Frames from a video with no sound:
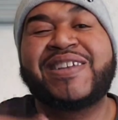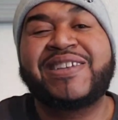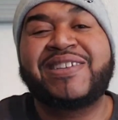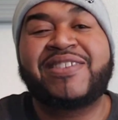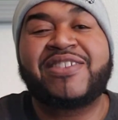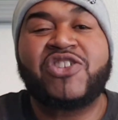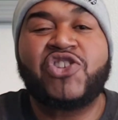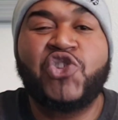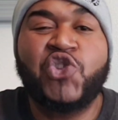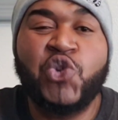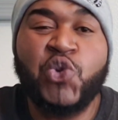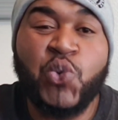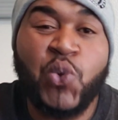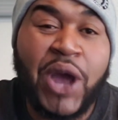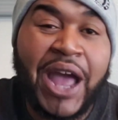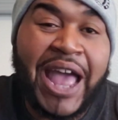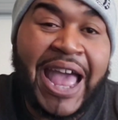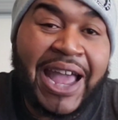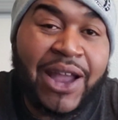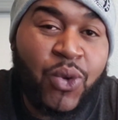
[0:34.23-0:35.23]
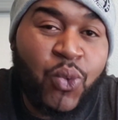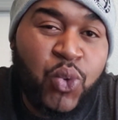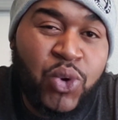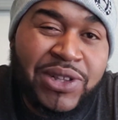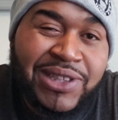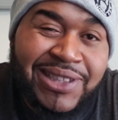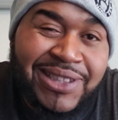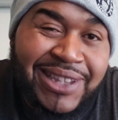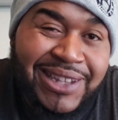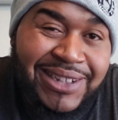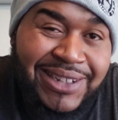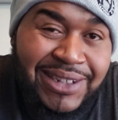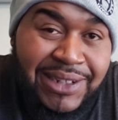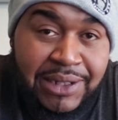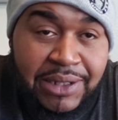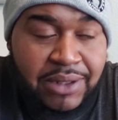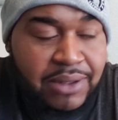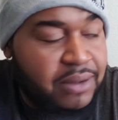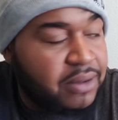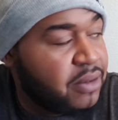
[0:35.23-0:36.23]
is a new
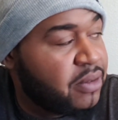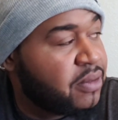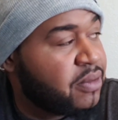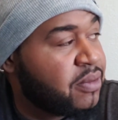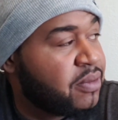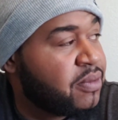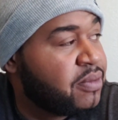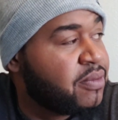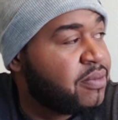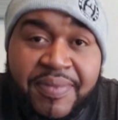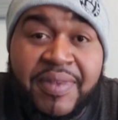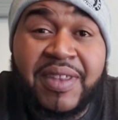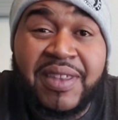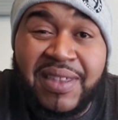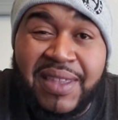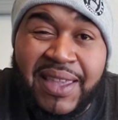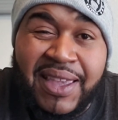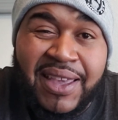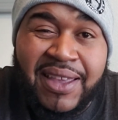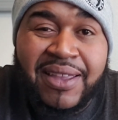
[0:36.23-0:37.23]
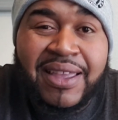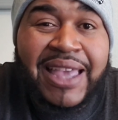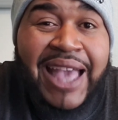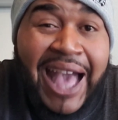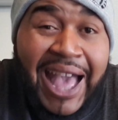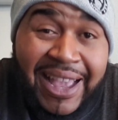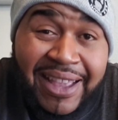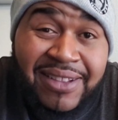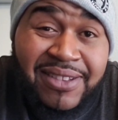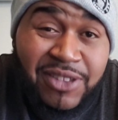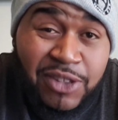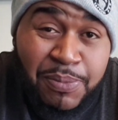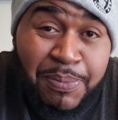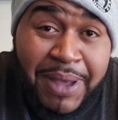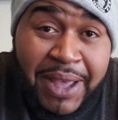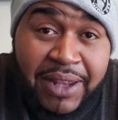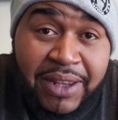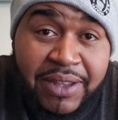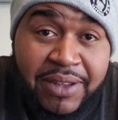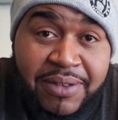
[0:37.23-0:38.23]
acquisition. Yeah, I can
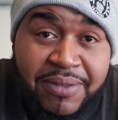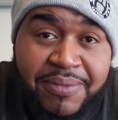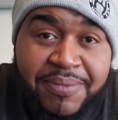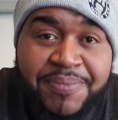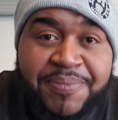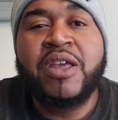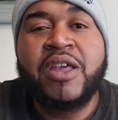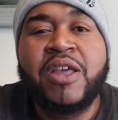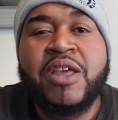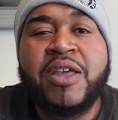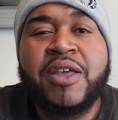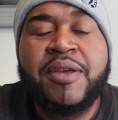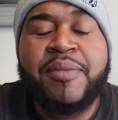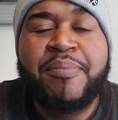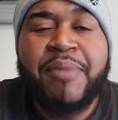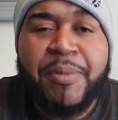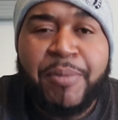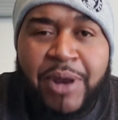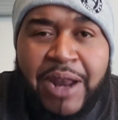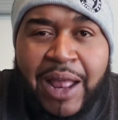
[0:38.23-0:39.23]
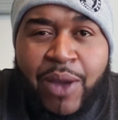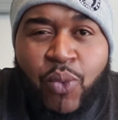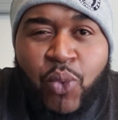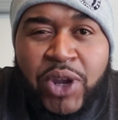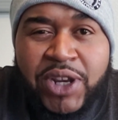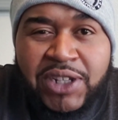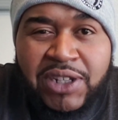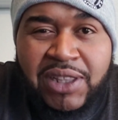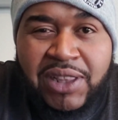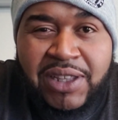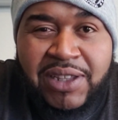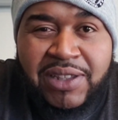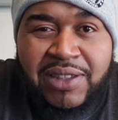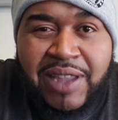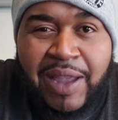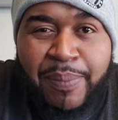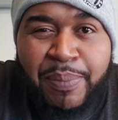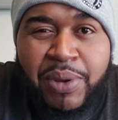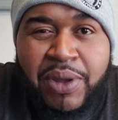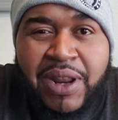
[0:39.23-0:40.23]
spell it. Remember that wish list
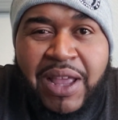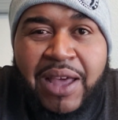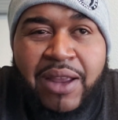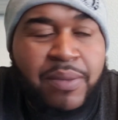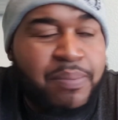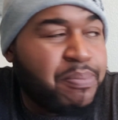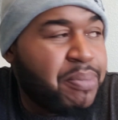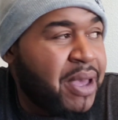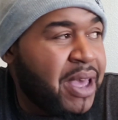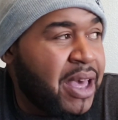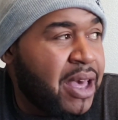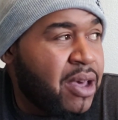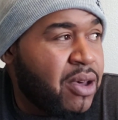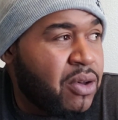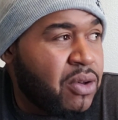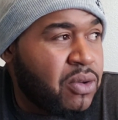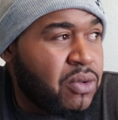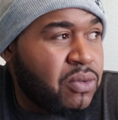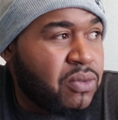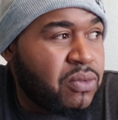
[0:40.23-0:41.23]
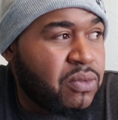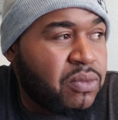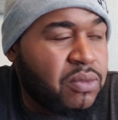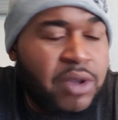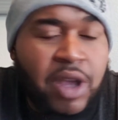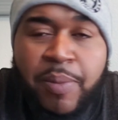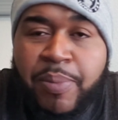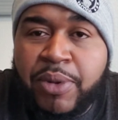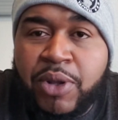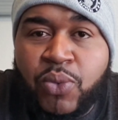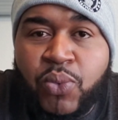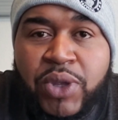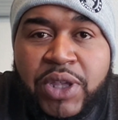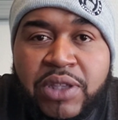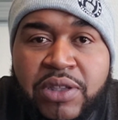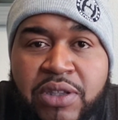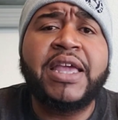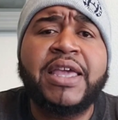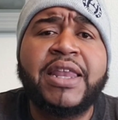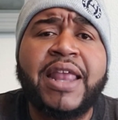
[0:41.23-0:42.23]
I put out about a couple of
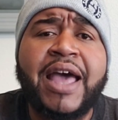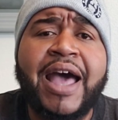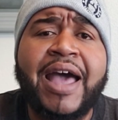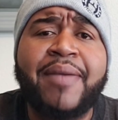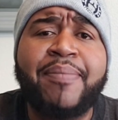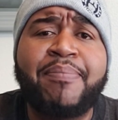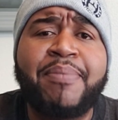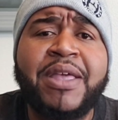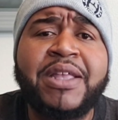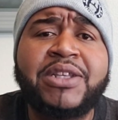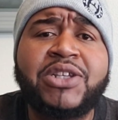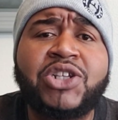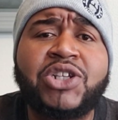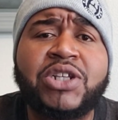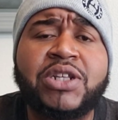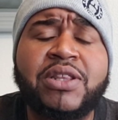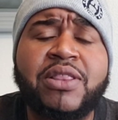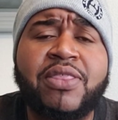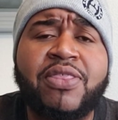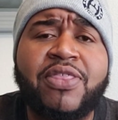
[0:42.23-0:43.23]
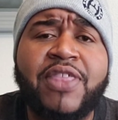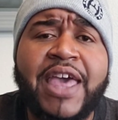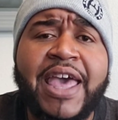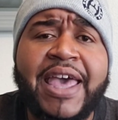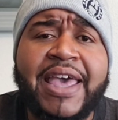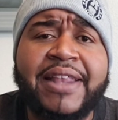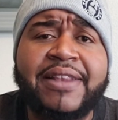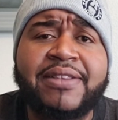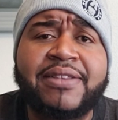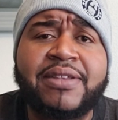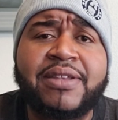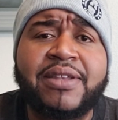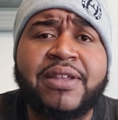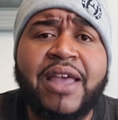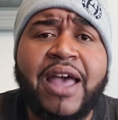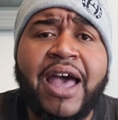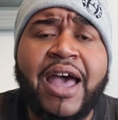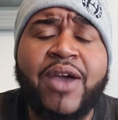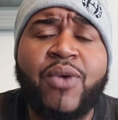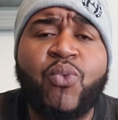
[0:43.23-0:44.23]
weeks ago? And I mentioned that
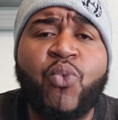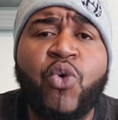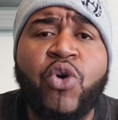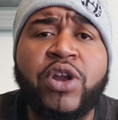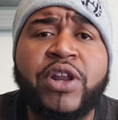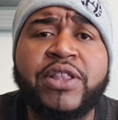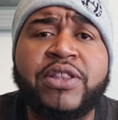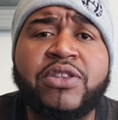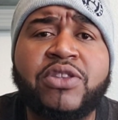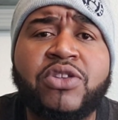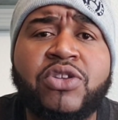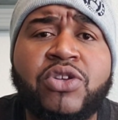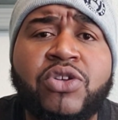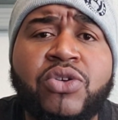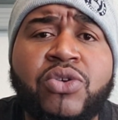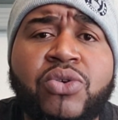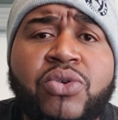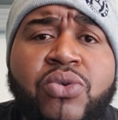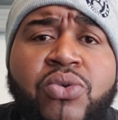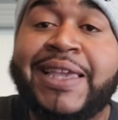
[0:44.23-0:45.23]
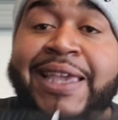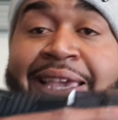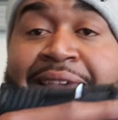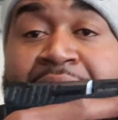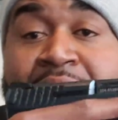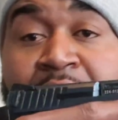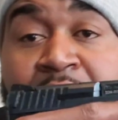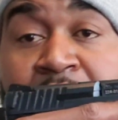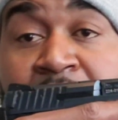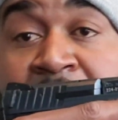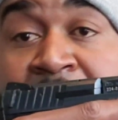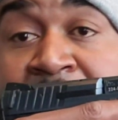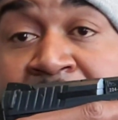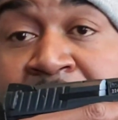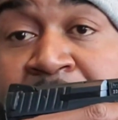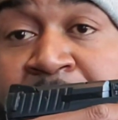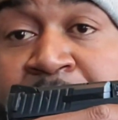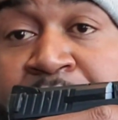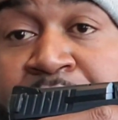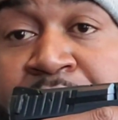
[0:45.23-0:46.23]
I wanted to get
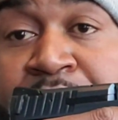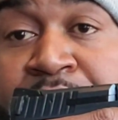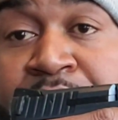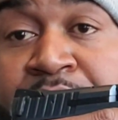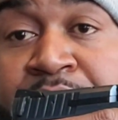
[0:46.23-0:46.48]
him